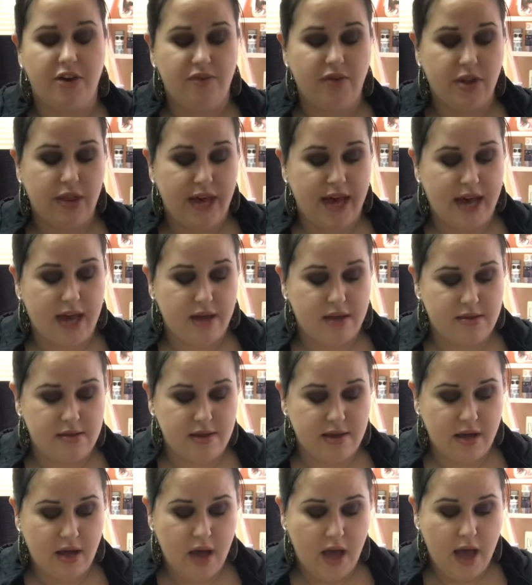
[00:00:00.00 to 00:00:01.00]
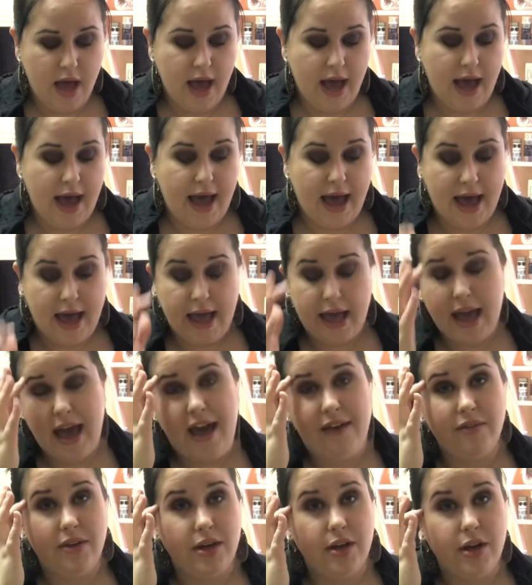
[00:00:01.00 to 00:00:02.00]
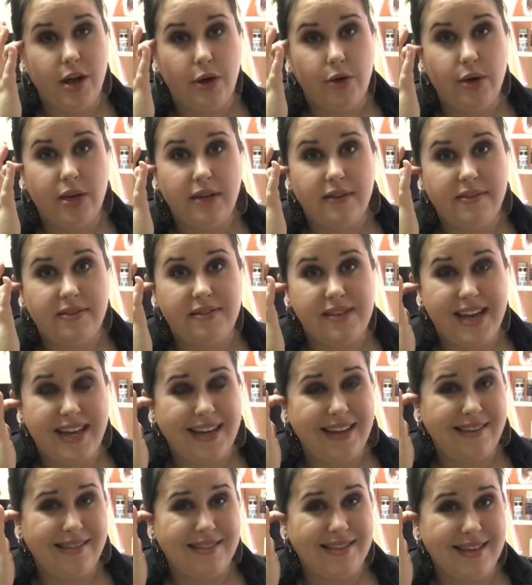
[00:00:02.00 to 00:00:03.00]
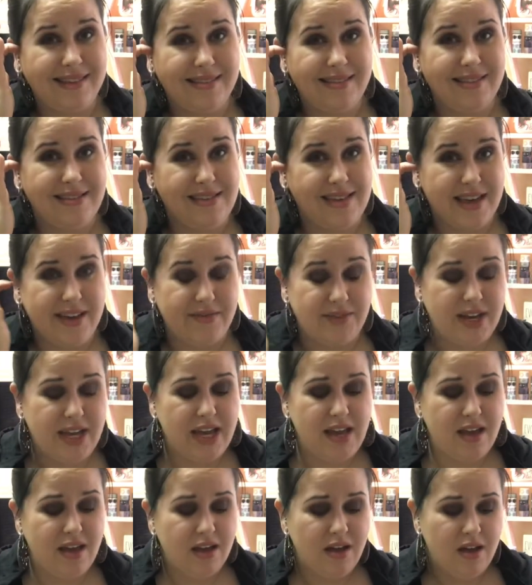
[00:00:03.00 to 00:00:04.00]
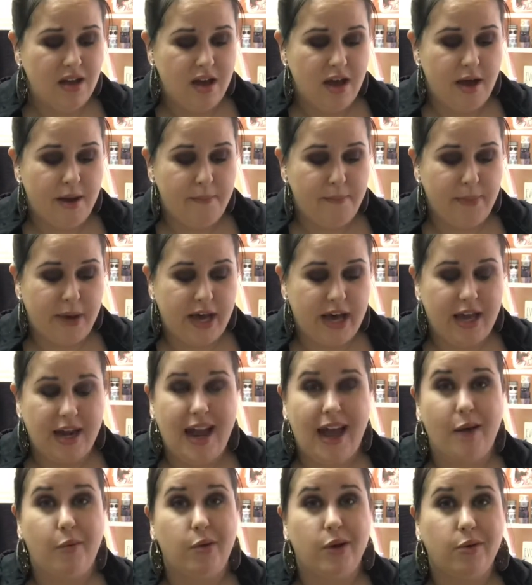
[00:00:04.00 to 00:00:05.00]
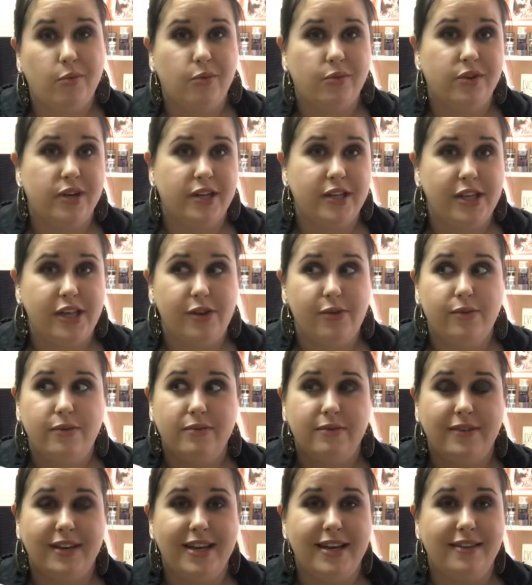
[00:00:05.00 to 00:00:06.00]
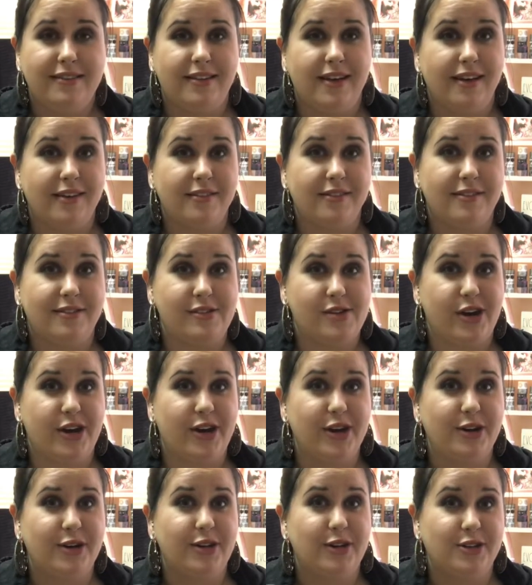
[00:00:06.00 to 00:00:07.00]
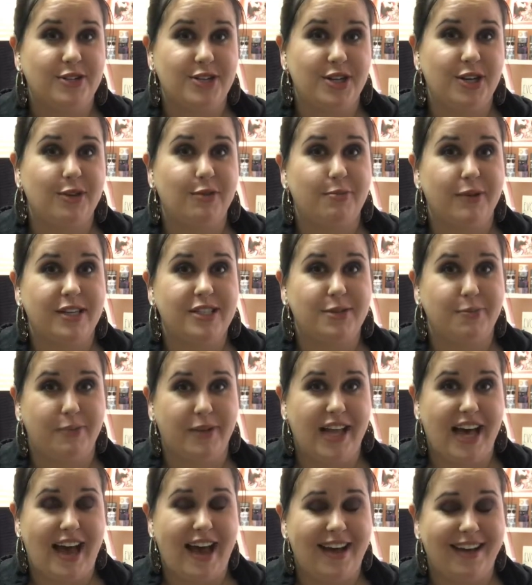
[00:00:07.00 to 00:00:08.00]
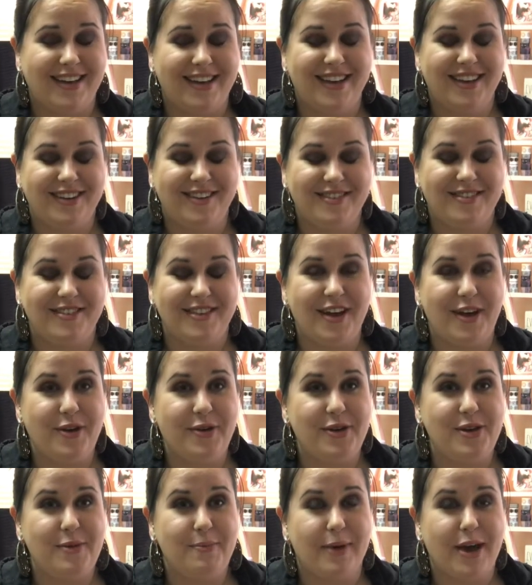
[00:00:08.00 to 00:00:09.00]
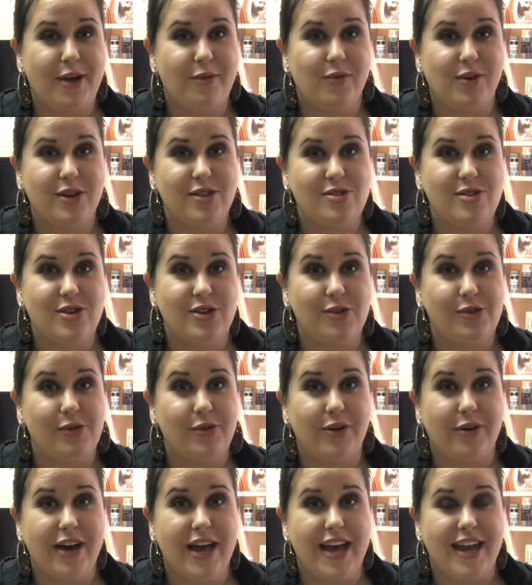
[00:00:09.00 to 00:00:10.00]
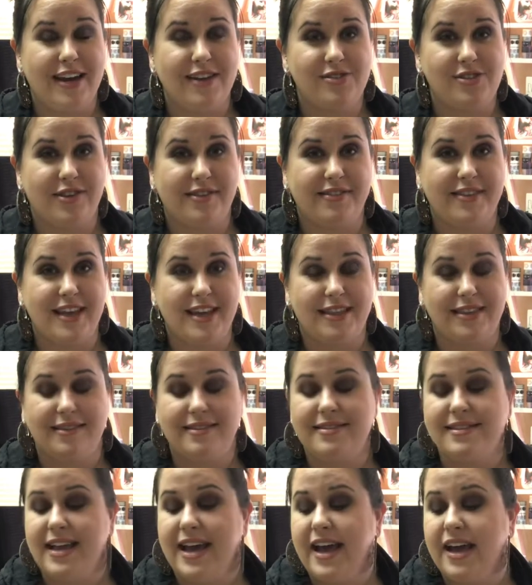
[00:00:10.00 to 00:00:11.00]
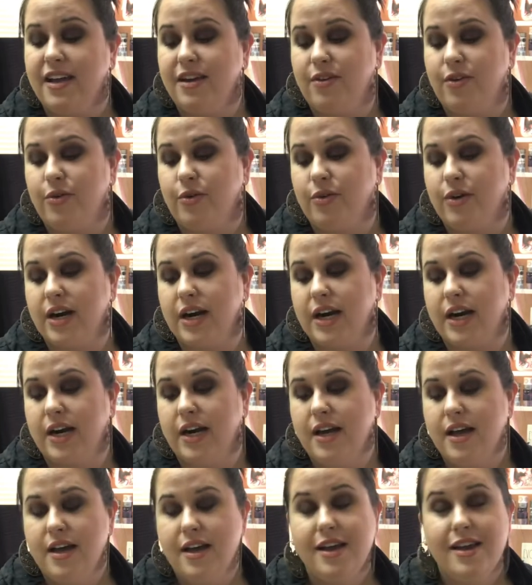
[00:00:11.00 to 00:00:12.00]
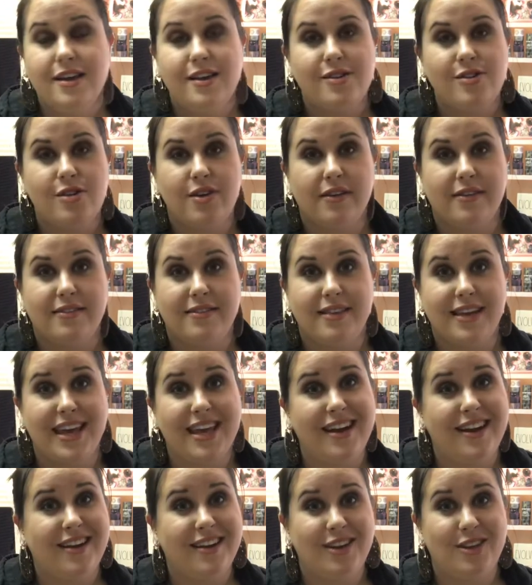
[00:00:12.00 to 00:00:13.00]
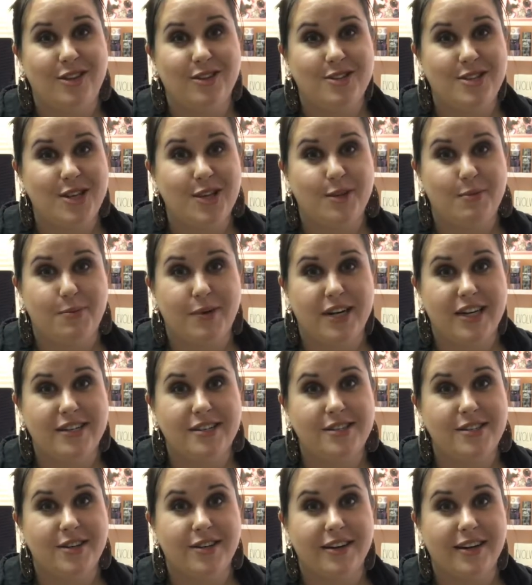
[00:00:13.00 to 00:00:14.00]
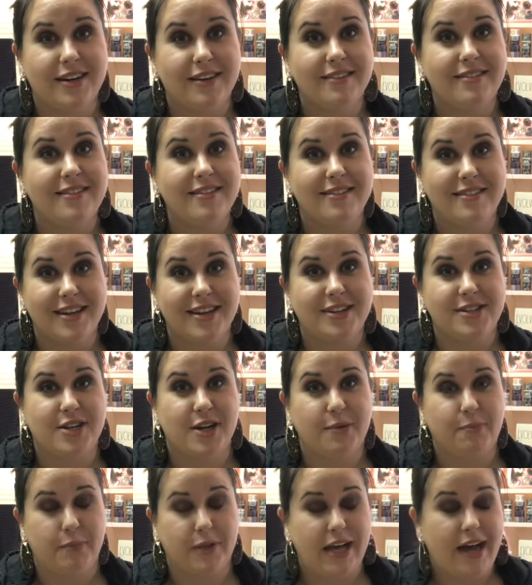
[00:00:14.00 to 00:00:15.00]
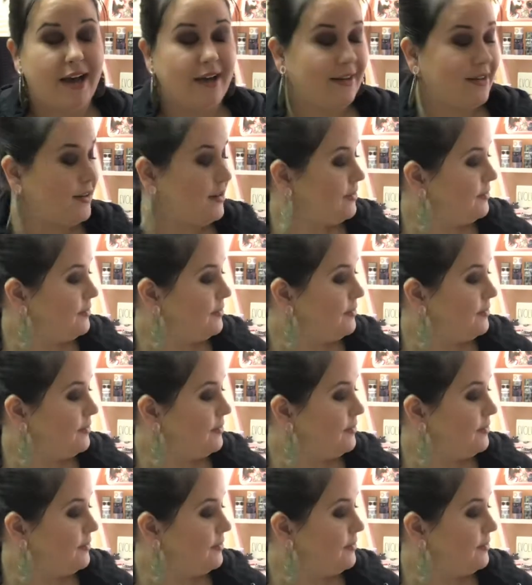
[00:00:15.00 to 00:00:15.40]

over that I haven't noticed any sensitivity, but I will warn you, it does turn your toothbrush black. So you might want to go ahead and just get the set or just get another toothbrush or else it's gonna turn black.